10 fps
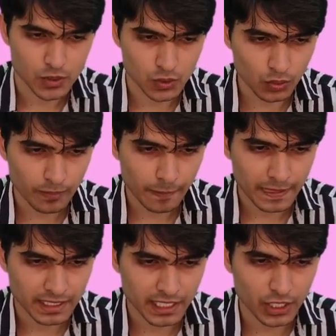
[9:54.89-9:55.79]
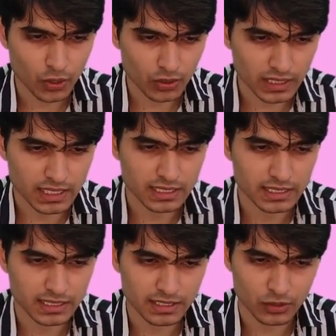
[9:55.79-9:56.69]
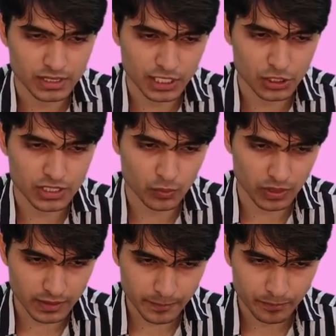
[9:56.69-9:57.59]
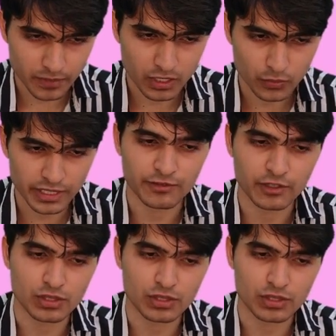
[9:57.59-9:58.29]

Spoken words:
So the aortic cross section is 1, right?